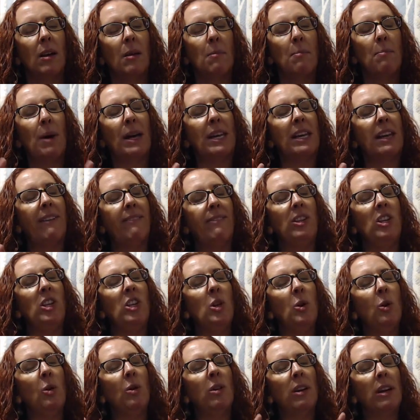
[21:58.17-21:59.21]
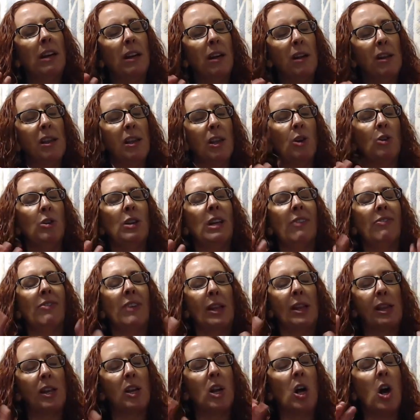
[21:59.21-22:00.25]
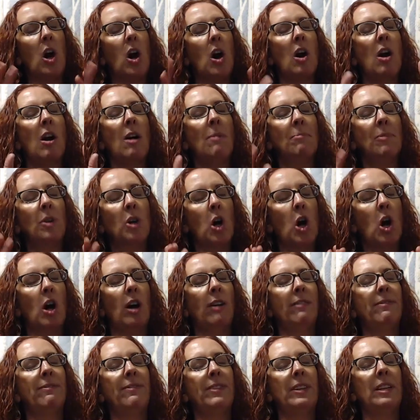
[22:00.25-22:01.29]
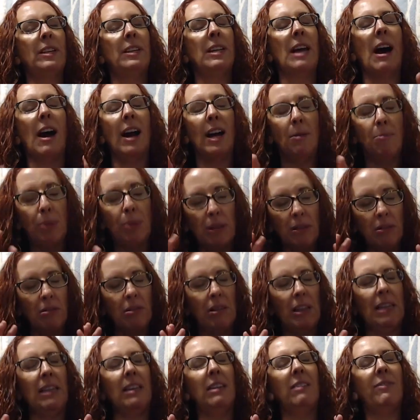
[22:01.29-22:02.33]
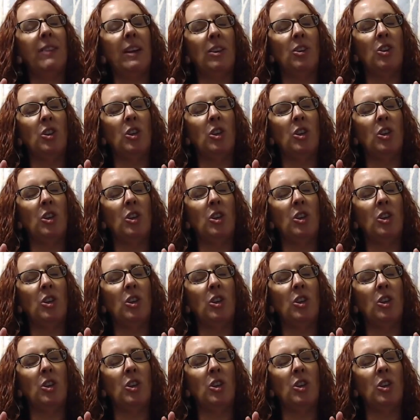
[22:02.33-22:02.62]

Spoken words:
but if you're exuding this calm, confident, I believe in